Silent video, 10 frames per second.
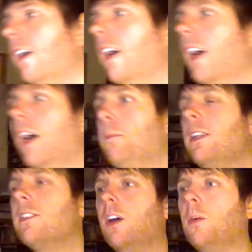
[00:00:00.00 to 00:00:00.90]

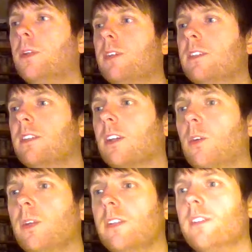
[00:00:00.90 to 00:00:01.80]
Let's get on with the rest of the
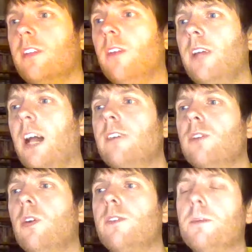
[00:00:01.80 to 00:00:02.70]
quiz. So yeah,
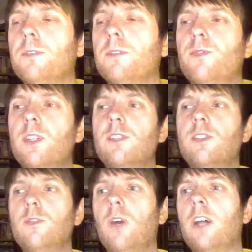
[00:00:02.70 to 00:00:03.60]
Andrew Lloyd Webber's first
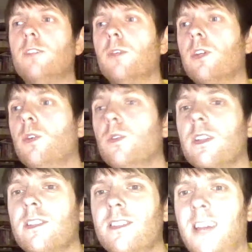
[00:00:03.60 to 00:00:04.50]
two wives were called
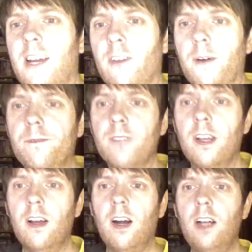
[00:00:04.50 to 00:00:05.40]
Sarah.
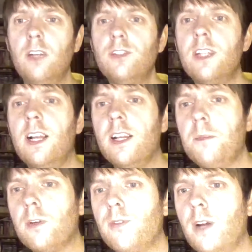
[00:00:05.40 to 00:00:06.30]
I love genetically
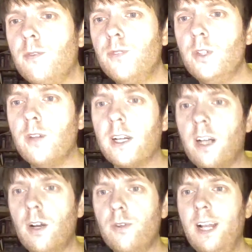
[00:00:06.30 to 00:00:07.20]
modified food. I had a
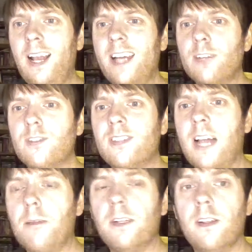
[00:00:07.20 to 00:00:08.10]
lovely leg of
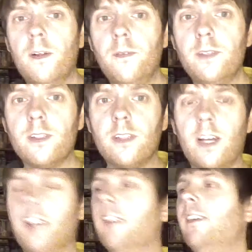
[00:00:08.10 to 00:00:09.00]
salmon the other day.